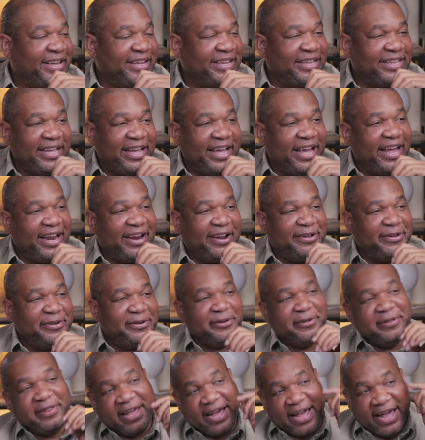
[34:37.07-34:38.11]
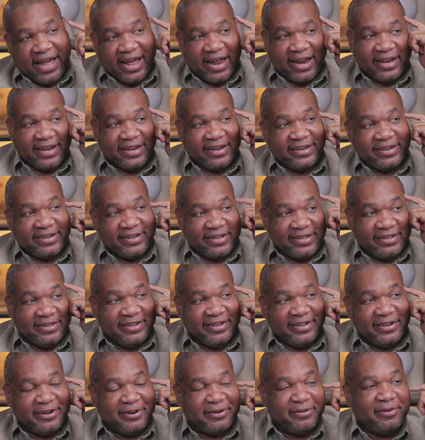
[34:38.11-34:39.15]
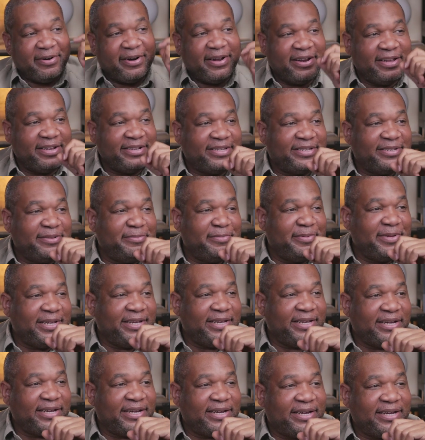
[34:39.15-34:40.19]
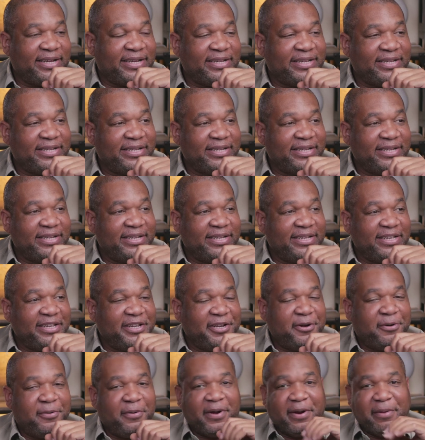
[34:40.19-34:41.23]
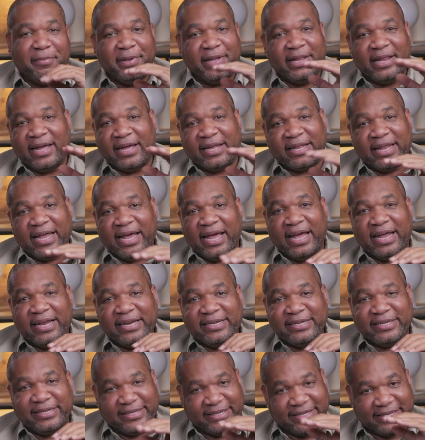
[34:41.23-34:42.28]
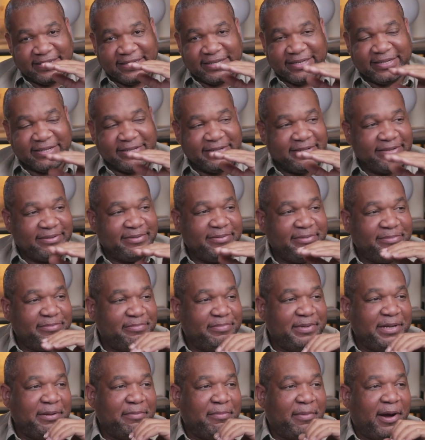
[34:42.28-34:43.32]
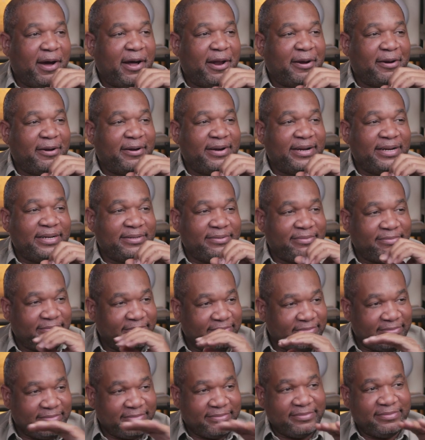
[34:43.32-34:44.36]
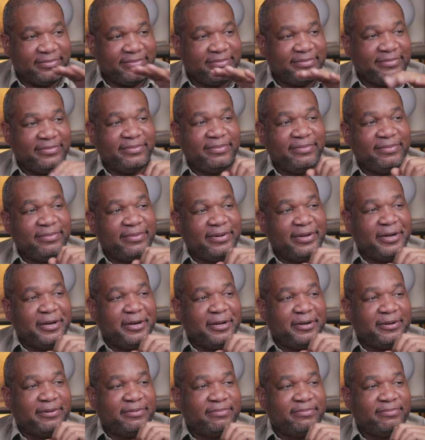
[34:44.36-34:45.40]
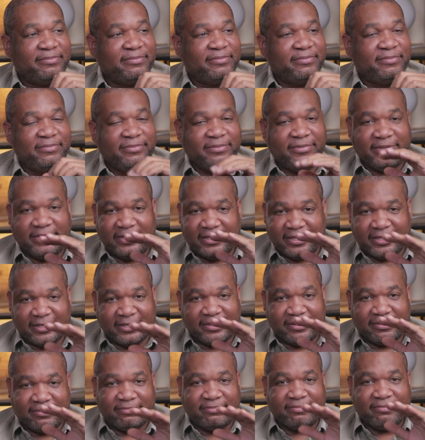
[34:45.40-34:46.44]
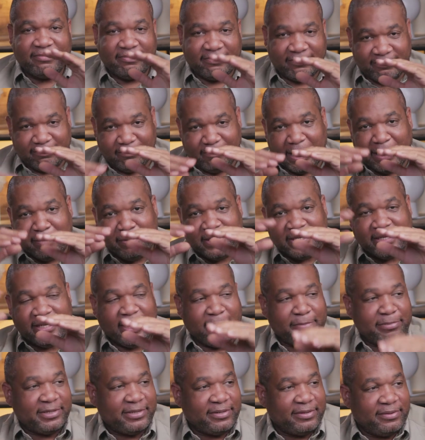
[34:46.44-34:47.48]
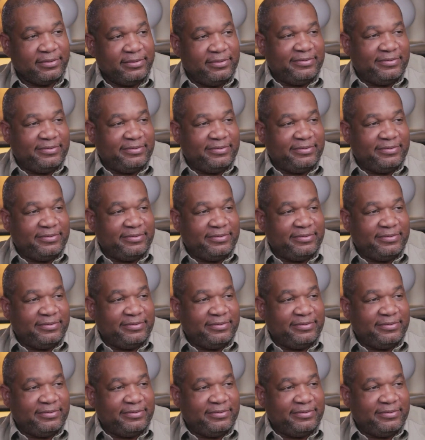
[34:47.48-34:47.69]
yeah, don't do that. You don't want it to be, you don't want to be like that. Just be moderate, you know, just baby steps.